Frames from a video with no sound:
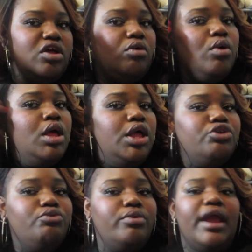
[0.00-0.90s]
So
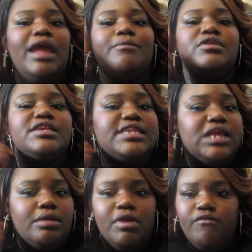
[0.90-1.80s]
you were able to
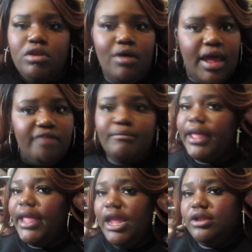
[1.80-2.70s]
see them even though I have
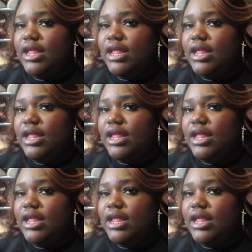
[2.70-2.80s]
my hair